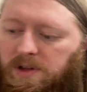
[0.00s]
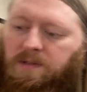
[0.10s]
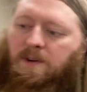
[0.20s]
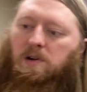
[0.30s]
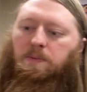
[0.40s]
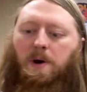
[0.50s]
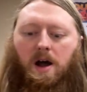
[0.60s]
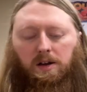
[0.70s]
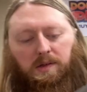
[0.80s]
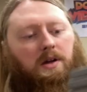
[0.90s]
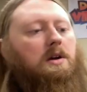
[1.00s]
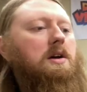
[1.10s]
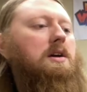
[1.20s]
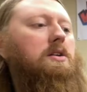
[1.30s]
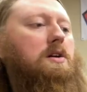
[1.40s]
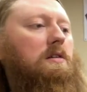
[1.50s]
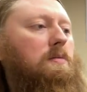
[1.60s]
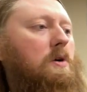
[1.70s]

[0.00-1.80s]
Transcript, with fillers: this first box, Dr.